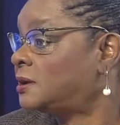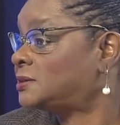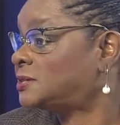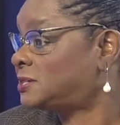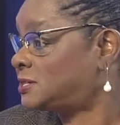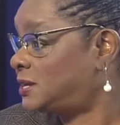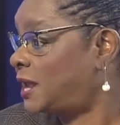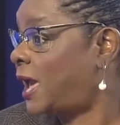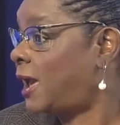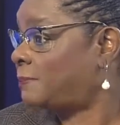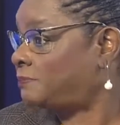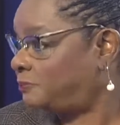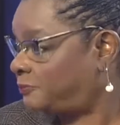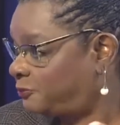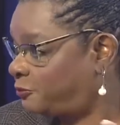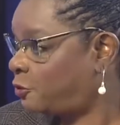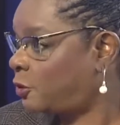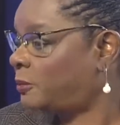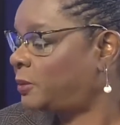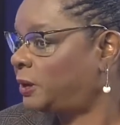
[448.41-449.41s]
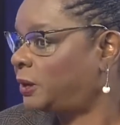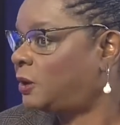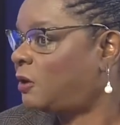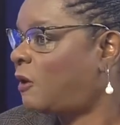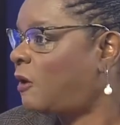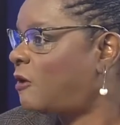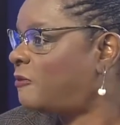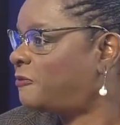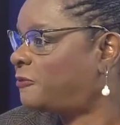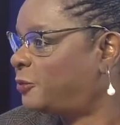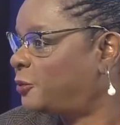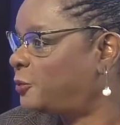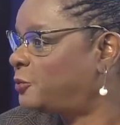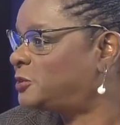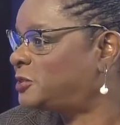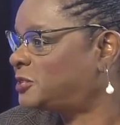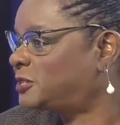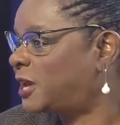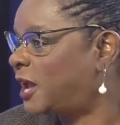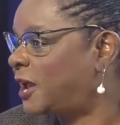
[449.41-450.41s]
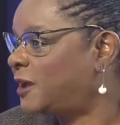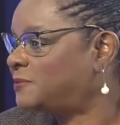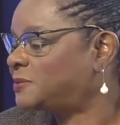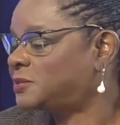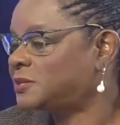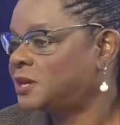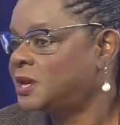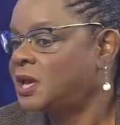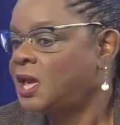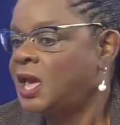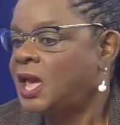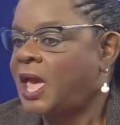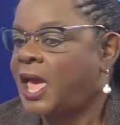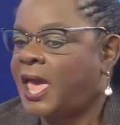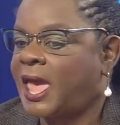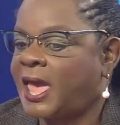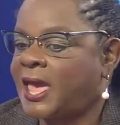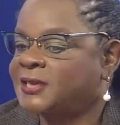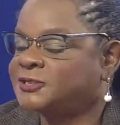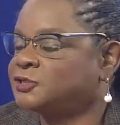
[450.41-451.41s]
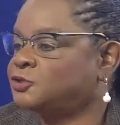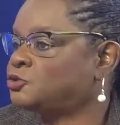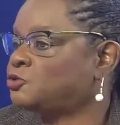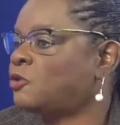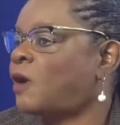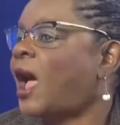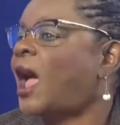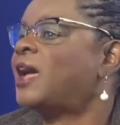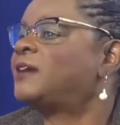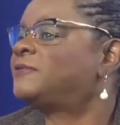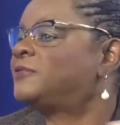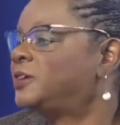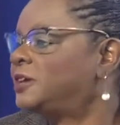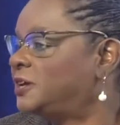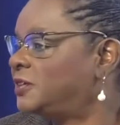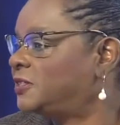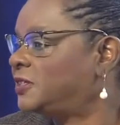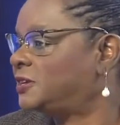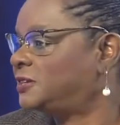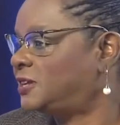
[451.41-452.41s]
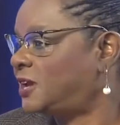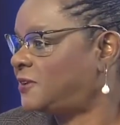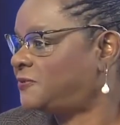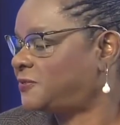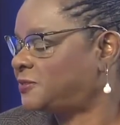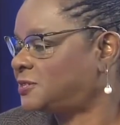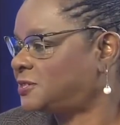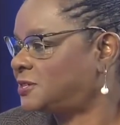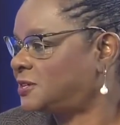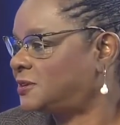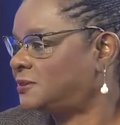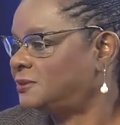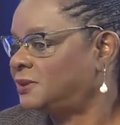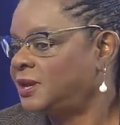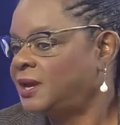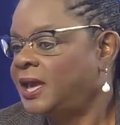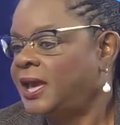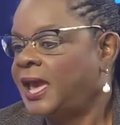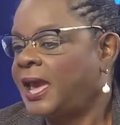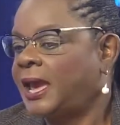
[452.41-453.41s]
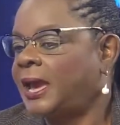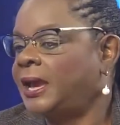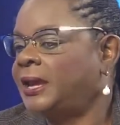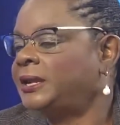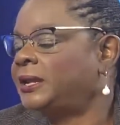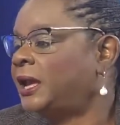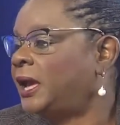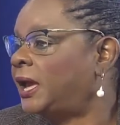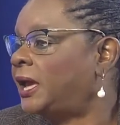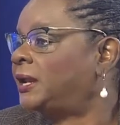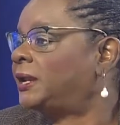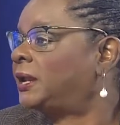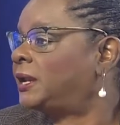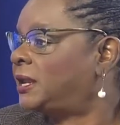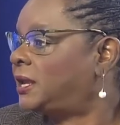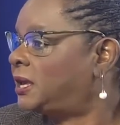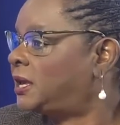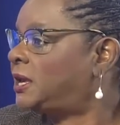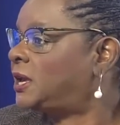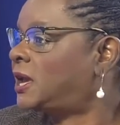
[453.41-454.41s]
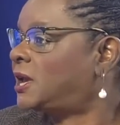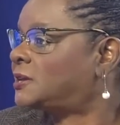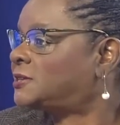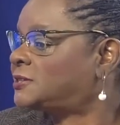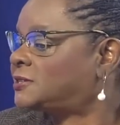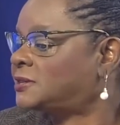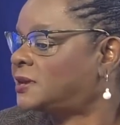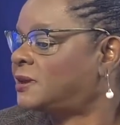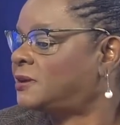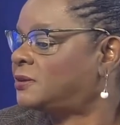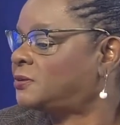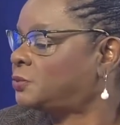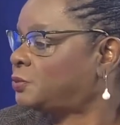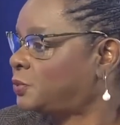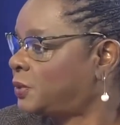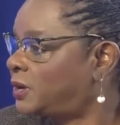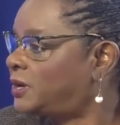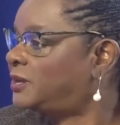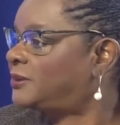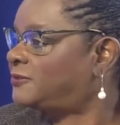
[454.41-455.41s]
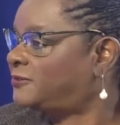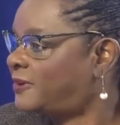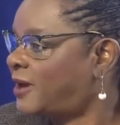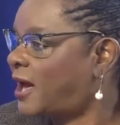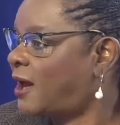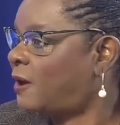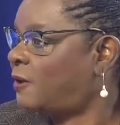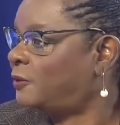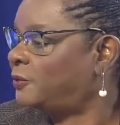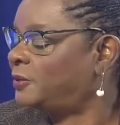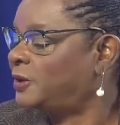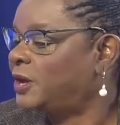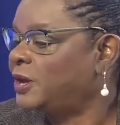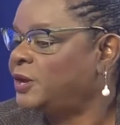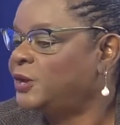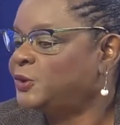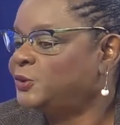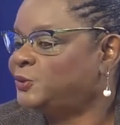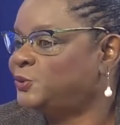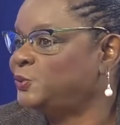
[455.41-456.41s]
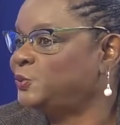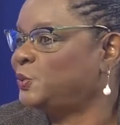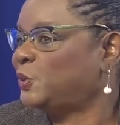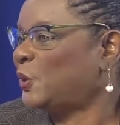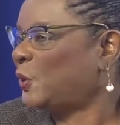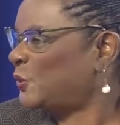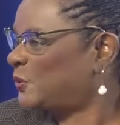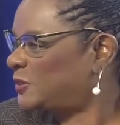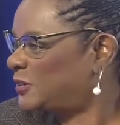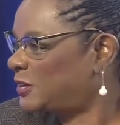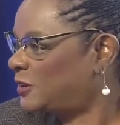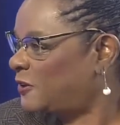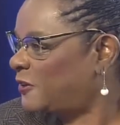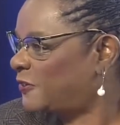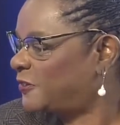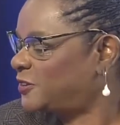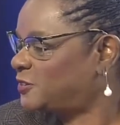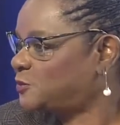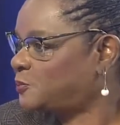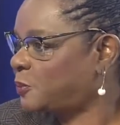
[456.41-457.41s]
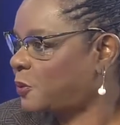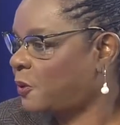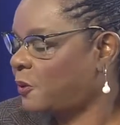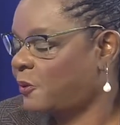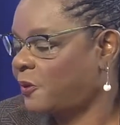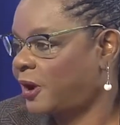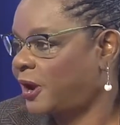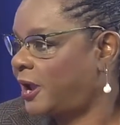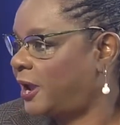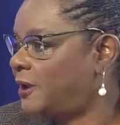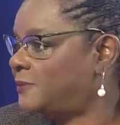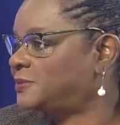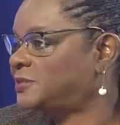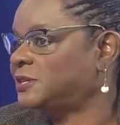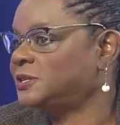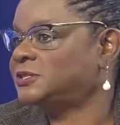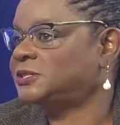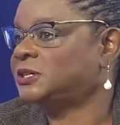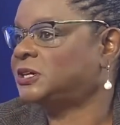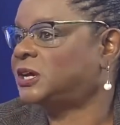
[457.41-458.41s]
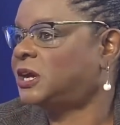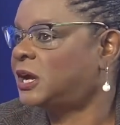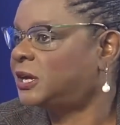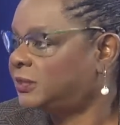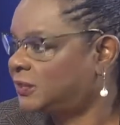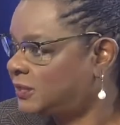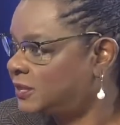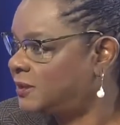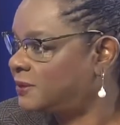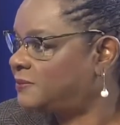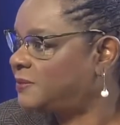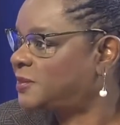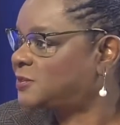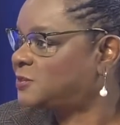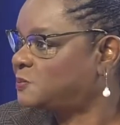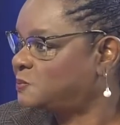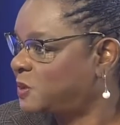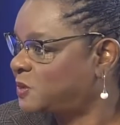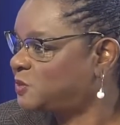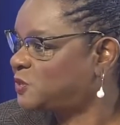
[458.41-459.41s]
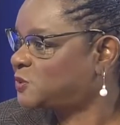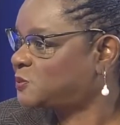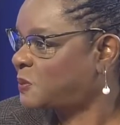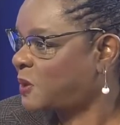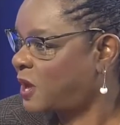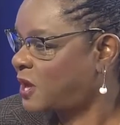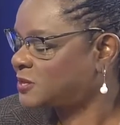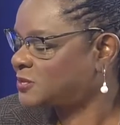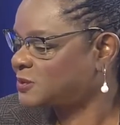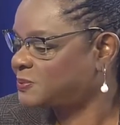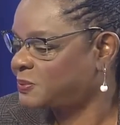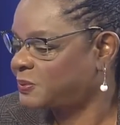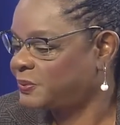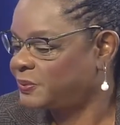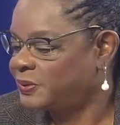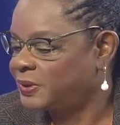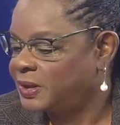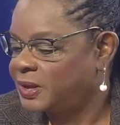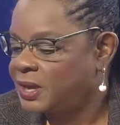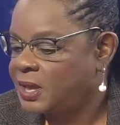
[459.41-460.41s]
SNAP, formerly called food stamps, as driving the deficit. And he has really vowed to curtail these programs and to cut them as much as possible.